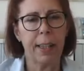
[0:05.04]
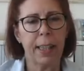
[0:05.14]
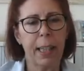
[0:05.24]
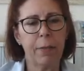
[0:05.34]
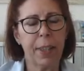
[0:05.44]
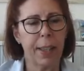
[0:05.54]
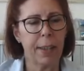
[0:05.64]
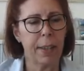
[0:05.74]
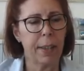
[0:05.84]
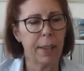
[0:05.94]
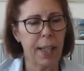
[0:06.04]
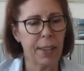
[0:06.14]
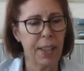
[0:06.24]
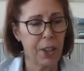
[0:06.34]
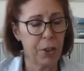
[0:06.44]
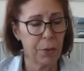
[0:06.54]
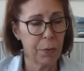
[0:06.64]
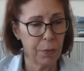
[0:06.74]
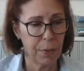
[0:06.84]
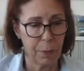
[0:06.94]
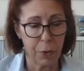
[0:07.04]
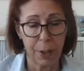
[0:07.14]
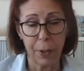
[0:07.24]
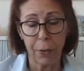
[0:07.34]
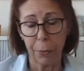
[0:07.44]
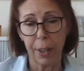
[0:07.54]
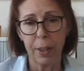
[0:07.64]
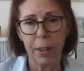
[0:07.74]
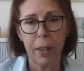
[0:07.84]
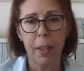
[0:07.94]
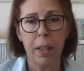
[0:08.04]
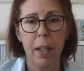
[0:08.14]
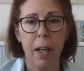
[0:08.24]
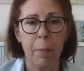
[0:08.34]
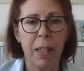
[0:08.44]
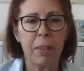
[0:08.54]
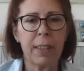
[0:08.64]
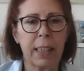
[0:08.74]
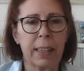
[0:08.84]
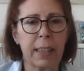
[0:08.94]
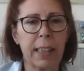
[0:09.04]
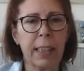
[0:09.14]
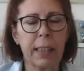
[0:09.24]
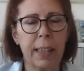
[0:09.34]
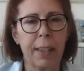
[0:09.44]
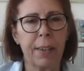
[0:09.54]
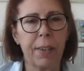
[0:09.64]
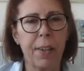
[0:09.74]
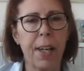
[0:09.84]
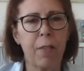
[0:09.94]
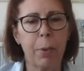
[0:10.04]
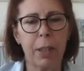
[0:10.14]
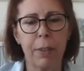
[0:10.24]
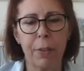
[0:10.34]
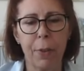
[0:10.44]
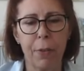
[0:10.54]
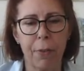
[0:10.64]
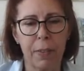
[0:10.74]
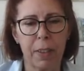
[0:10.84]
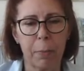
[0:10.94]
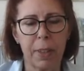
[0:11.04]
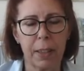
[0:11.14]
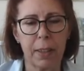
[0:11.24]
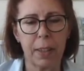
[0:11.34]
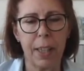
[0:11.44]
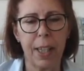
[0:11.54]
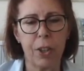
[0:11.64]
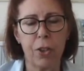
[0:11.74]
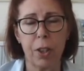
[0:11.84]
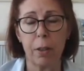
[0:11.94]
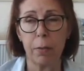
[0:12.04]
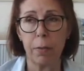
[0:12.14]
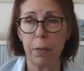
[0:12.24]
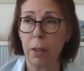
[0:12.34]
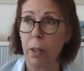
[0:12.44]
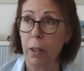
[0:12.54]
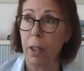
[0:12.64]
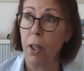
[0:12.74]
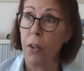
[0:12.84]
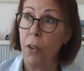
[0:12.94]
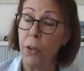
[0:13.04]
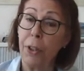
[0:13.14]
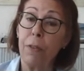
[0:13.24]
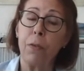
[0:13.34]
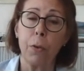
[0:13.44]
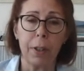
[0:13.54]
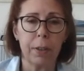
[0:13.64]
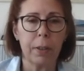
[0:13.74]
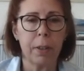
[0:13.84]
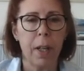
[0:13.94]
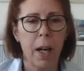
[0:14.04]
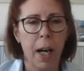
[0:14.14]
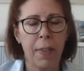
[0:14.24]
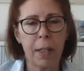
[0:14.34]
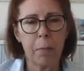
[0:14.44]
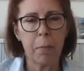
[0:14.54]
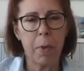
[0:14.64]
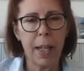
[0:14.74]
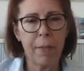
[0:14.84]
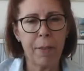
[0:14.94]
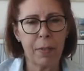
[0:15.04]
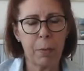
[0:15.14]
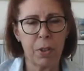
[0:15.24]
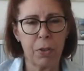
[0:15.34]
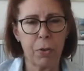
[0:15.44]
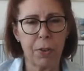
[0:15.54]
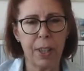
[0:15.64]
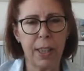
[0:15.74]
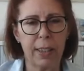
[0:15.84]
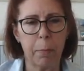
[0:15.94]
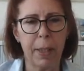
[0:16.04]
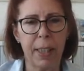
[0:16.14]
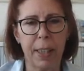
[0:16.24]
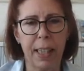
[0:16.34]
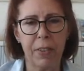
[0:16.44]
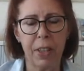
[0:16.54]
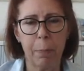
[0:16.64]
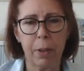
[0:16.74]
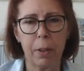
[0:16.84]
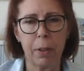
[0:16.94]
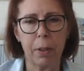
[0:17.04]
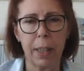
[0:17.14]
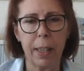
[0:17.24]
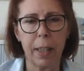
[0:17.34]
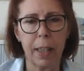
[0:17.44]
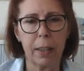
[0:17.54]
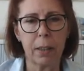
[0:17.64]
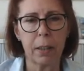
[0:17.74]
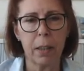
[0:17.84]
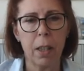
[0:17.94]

and I left Canada at the age of 23. I'm now 60, and I have been living with Refsum since the age of 34. I think my Refsum story is a bit atypical in that